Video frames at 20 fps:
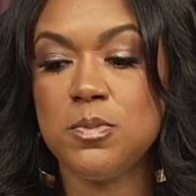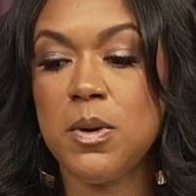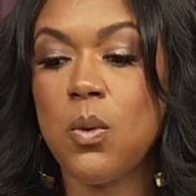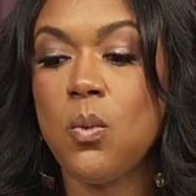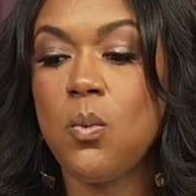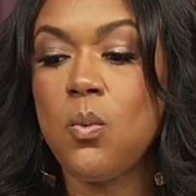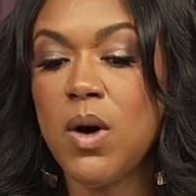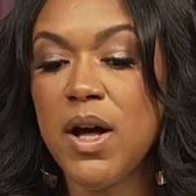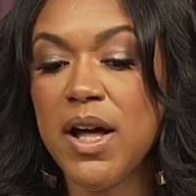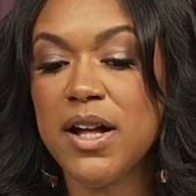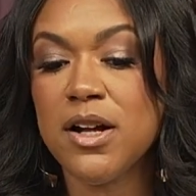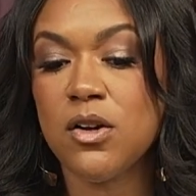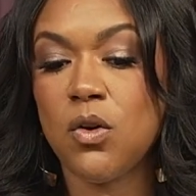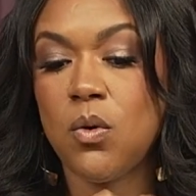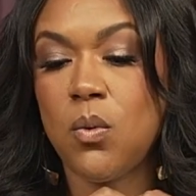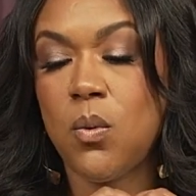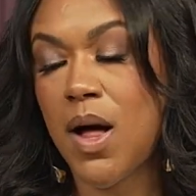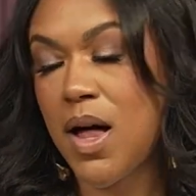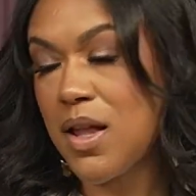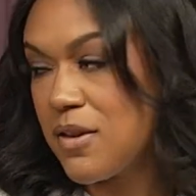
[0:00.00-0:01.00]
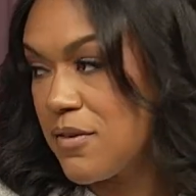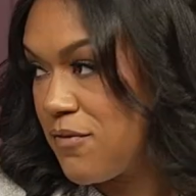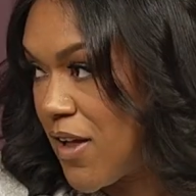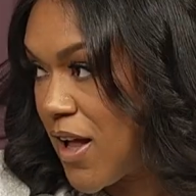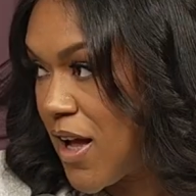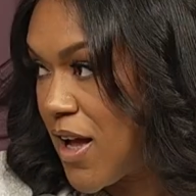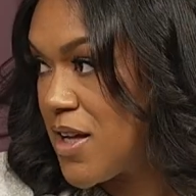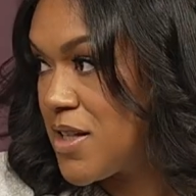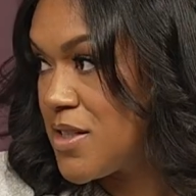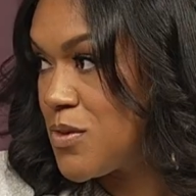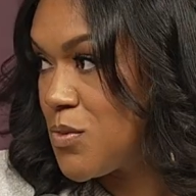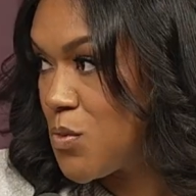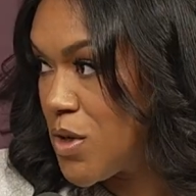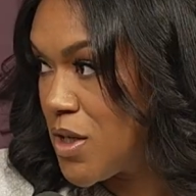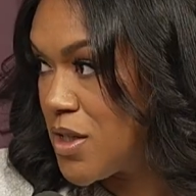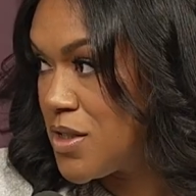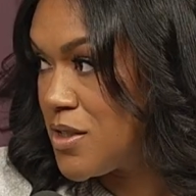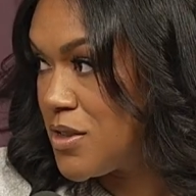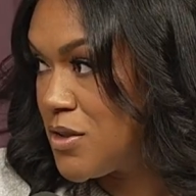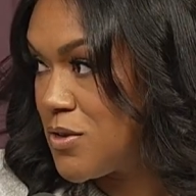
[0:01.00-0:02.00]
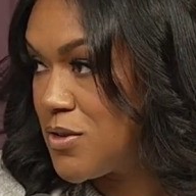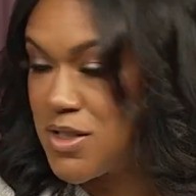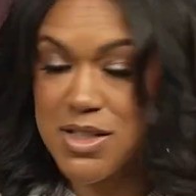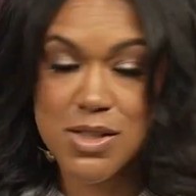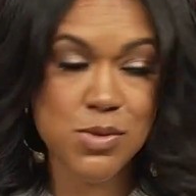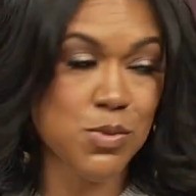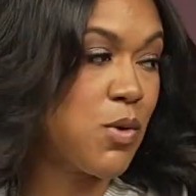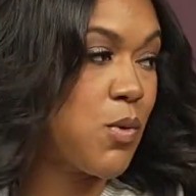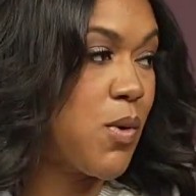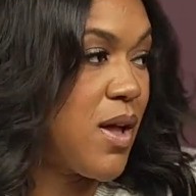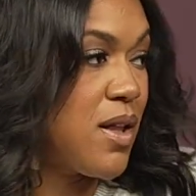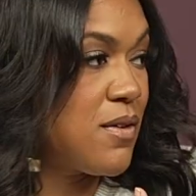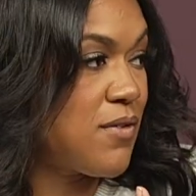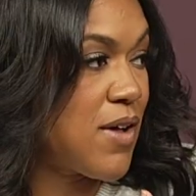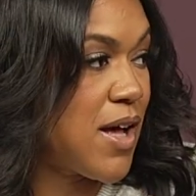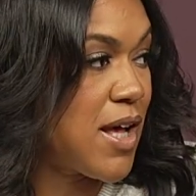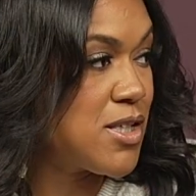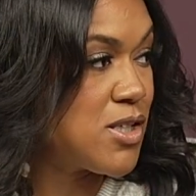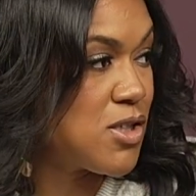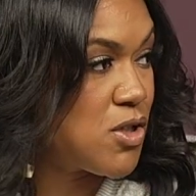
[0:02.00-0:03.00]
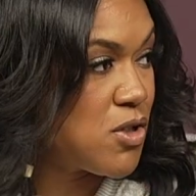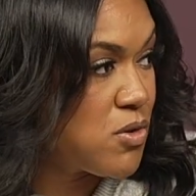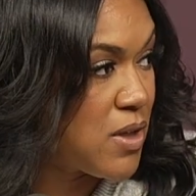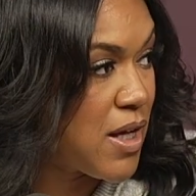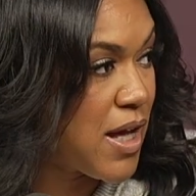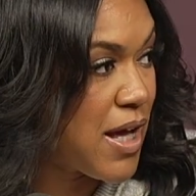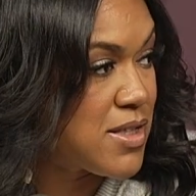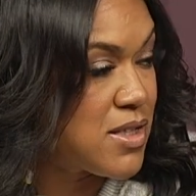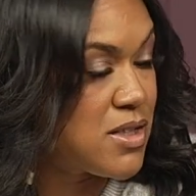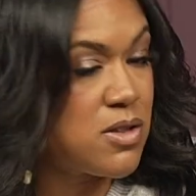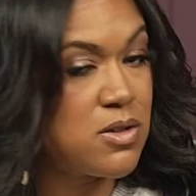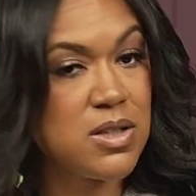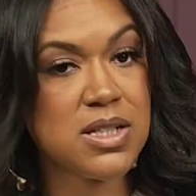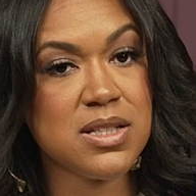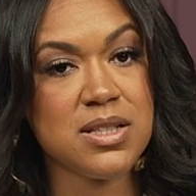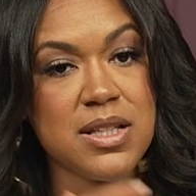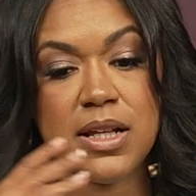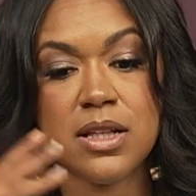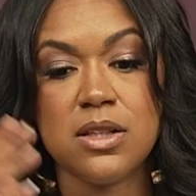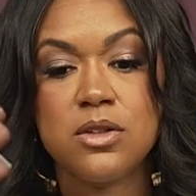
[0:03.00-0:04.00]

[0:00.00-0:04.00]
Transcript: But what qualifies one to do this? What qualifies you guys to do this?